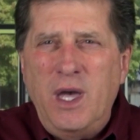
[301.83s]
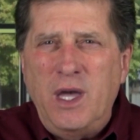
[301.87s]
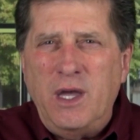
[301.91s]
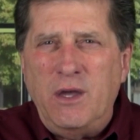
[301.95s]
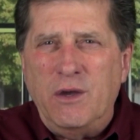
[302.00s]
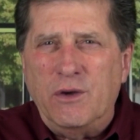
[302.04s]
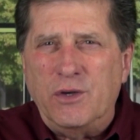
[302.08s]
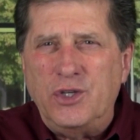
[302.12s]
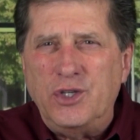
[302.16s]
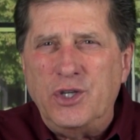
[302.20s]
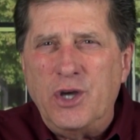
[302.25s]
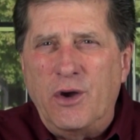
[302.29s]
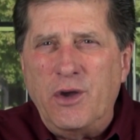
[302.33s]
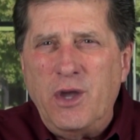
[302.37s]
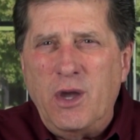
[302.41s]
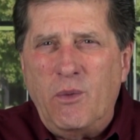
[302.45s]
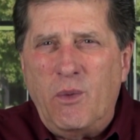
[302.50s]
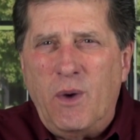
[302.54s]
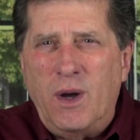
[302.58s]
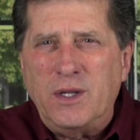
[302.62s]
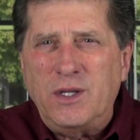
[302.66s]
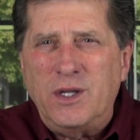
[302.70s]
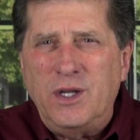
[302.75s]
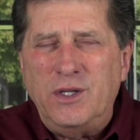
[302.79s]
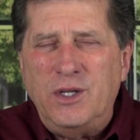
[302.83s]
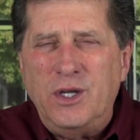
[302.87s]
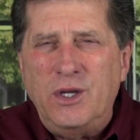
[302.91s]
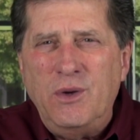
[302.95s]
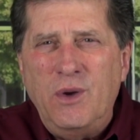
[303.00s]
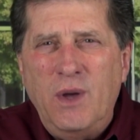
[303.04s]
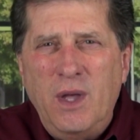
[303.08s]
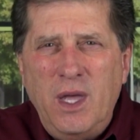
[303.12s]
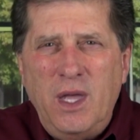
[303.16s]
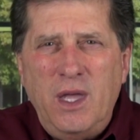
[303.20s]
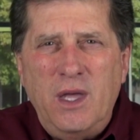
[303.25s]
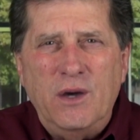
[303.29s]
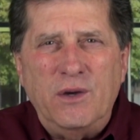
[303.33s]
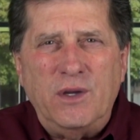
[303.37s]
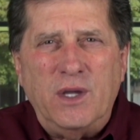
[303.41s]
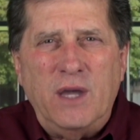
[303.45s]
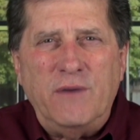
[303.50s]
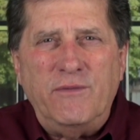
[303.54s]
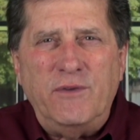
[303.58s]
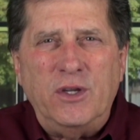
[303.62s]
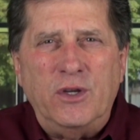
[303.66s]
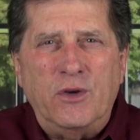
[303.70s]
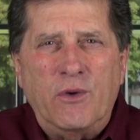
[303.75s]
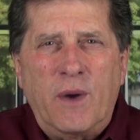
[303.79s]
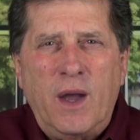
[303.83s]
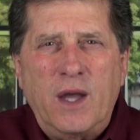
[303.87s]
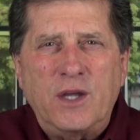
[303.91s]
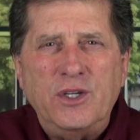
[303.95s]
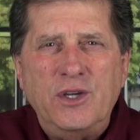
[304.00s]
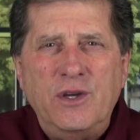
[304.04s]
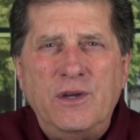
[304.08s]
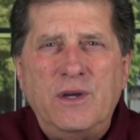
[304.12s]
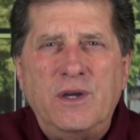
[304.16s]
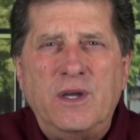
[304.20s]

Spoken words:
He'll show you what to do. He'll give you direction.